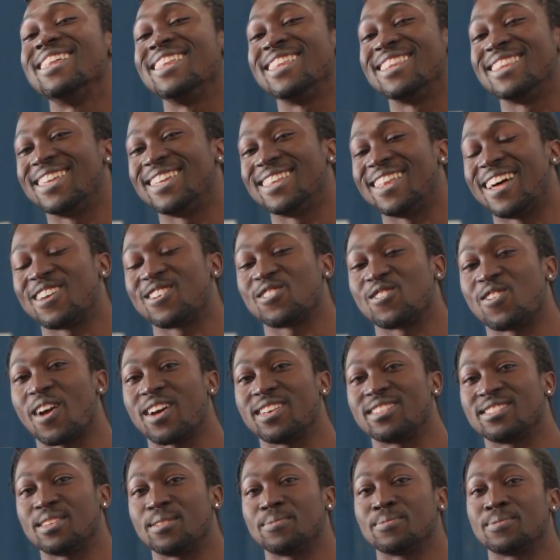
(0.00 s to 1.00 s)
then our
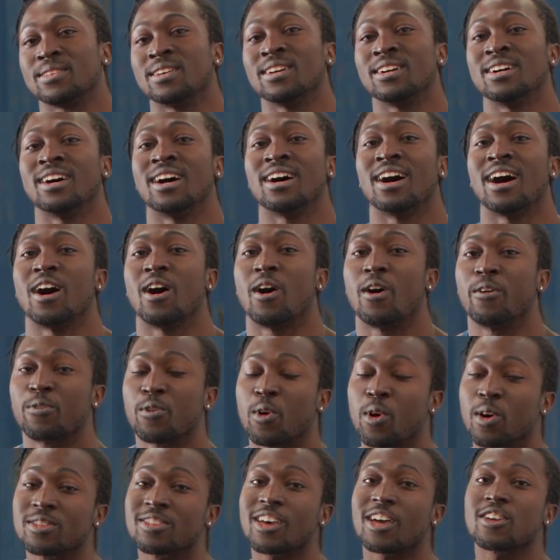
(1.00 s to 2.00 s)
triceps. Of
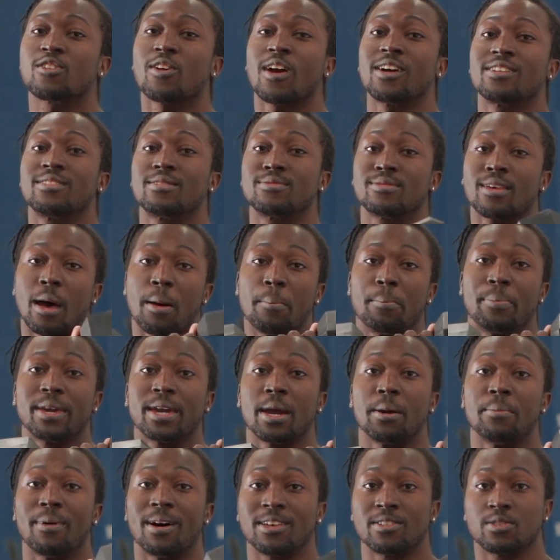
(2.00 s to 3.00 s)
course, our triceps are
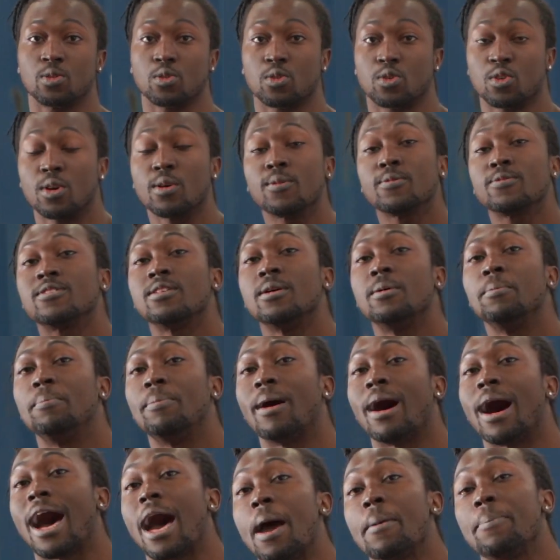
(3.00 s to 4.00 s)
bigger muscle groups,
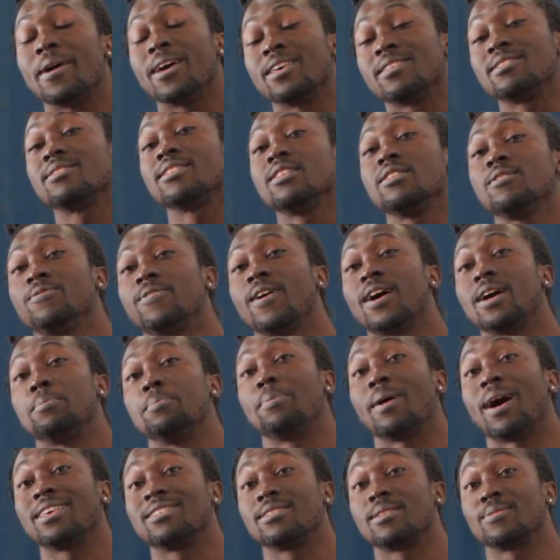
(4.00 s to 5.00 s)
but I personally find
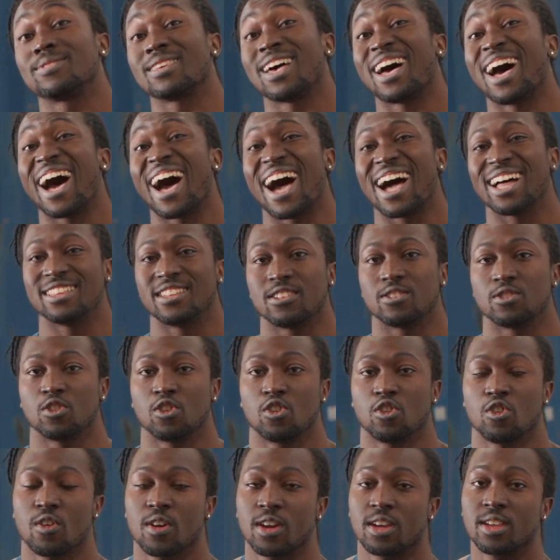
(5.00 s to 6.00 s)
biceps harder to
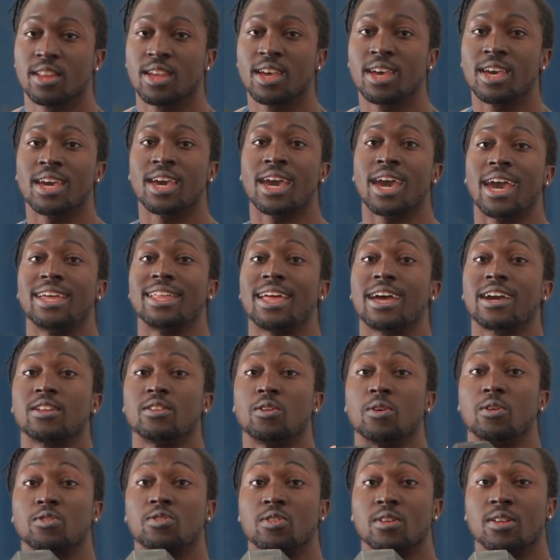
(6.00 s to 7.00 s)
train. And I can
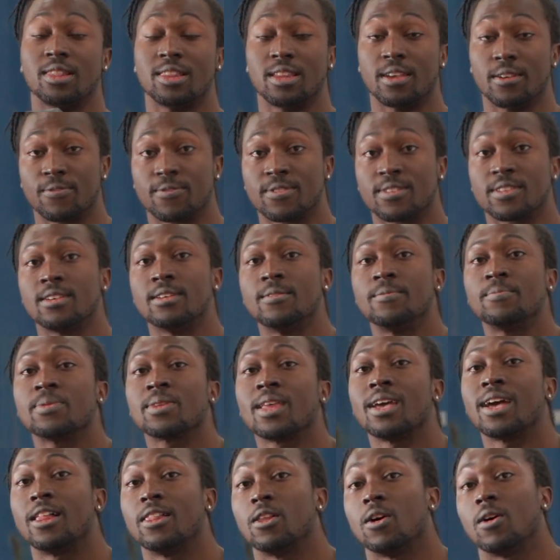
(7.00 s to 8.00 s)
also lift
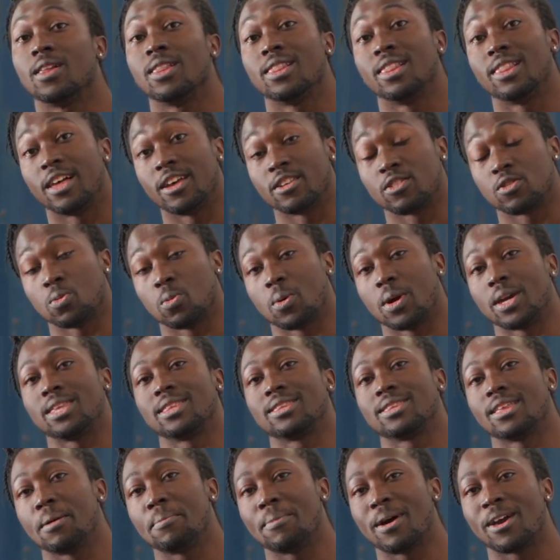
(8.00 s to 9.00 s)
a lot less
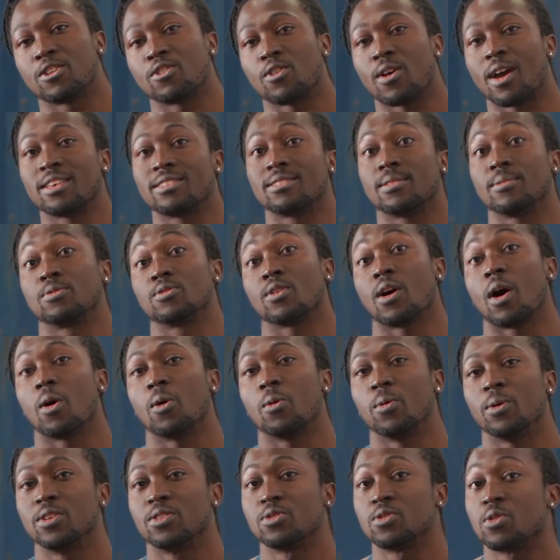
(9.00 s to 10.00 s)
weight than my triceps, so I
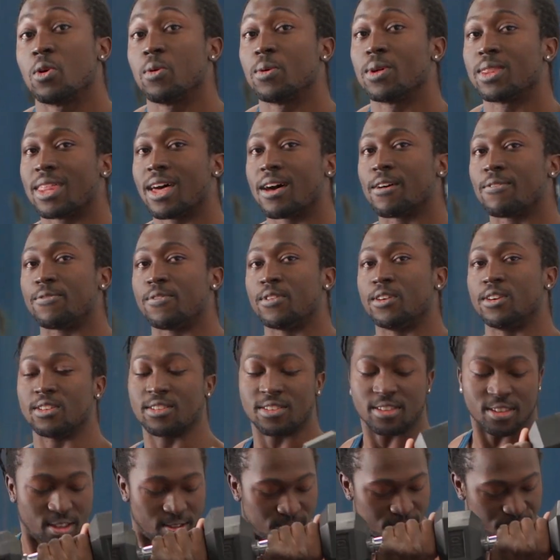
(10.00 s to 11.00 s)
always go with that
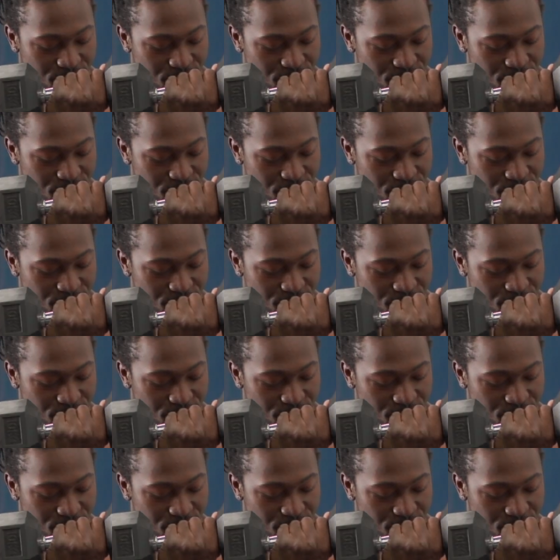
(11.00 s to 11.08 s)
first.